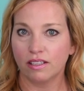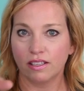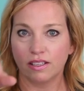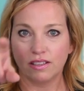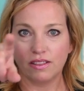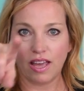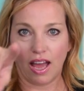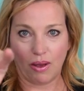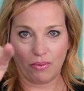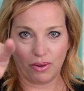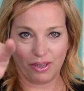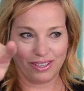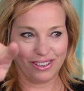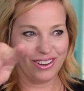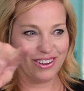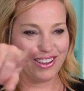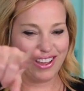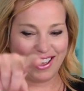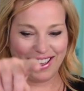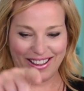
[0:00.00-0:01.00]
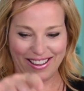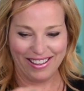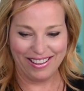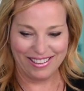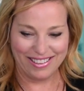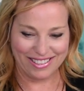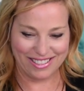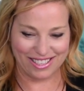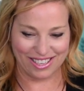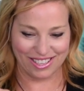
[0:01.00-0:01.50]
That one. Okay,
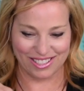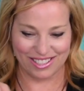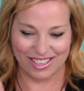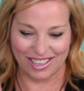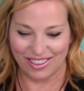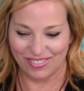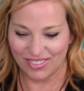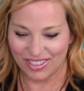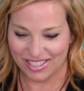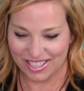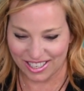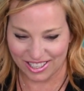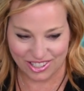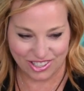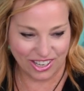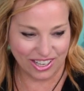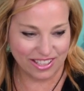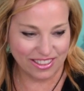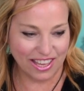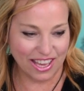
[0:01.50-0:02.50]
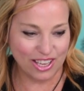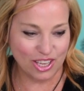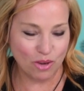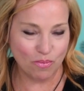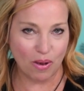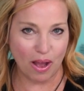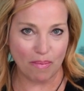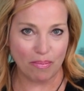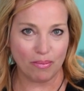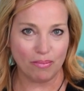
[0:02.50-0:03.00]
sounds good. I'm going to take a drink. Thank you,
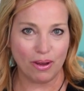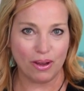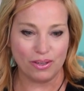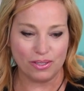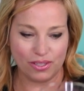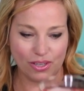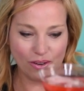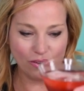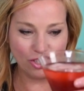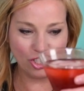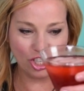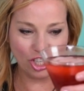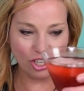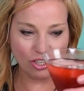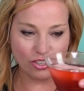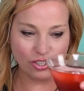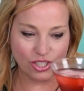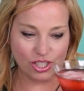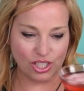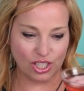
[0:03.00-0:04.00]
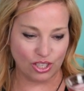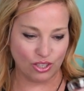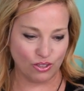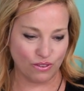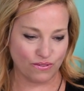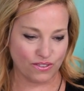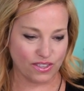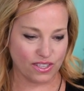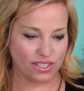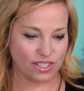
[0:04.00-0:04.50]
Papa Mozo. Cheers to you
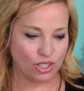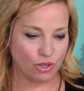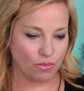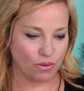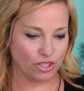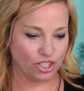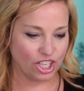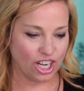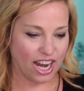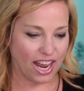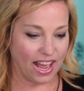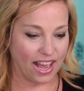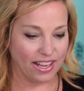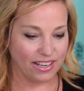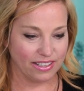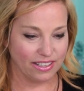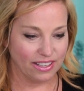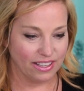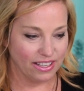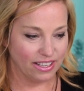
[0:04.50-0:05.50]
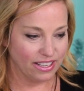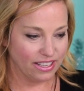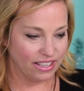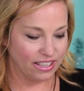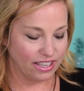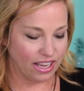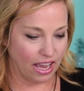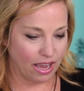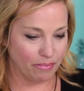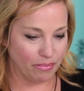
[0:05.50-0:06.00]
for the super chat.
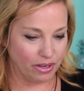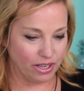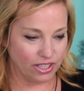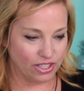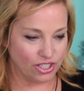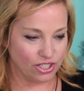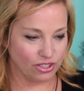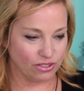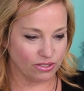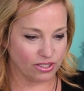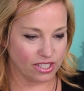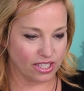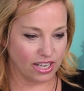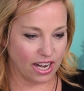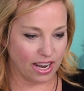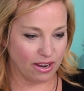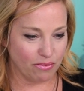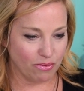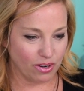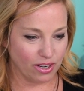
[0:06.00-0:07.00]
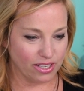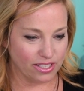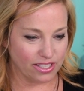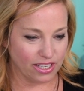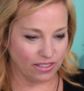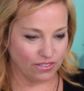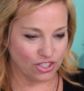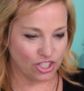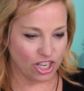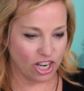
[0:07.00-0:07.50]
I'm going to do, tonight, we're
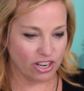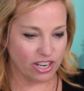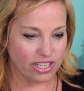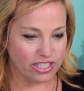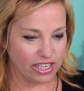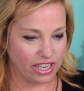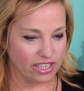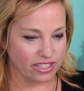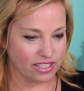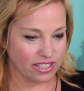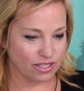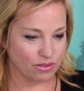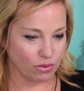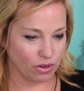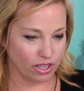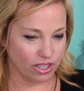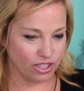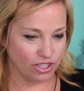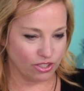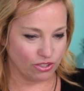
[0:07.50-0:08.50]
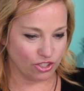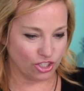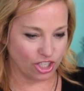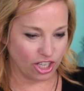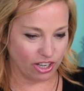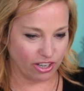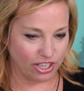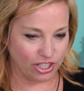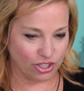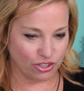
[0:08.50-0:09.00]
instead of sherry dances, we're going to do
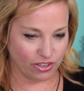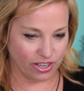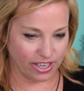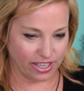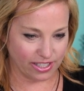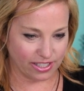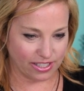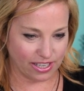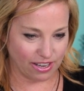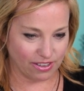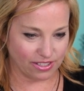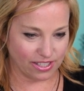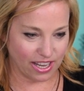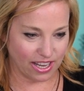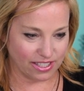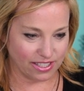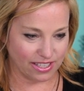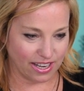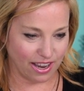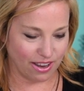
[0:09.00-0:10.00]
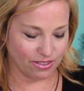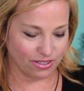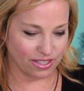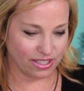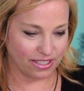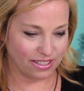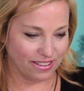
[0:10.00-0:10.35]
sherry drinks. How's that sound?